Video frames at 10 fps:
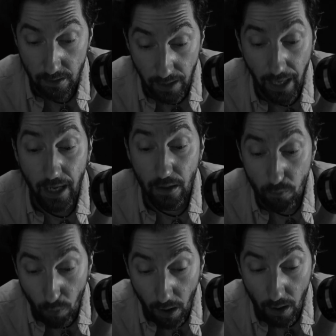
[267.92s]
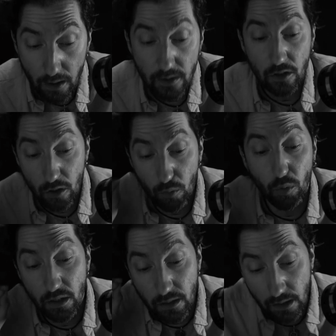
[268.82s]
that was
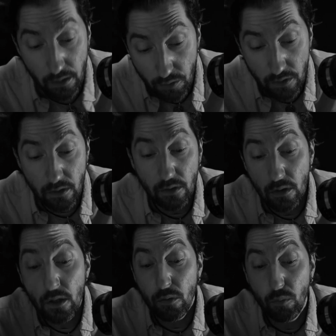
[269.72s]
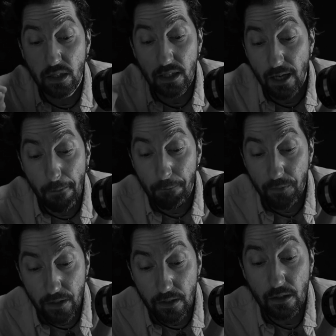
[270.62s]
what Utterson was
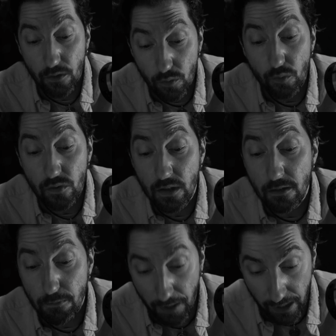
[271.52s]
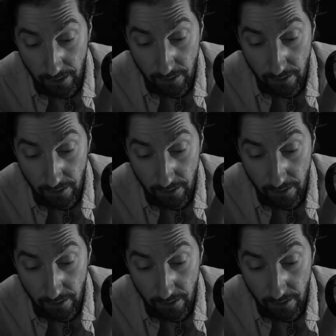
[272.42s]
tempted to suspect.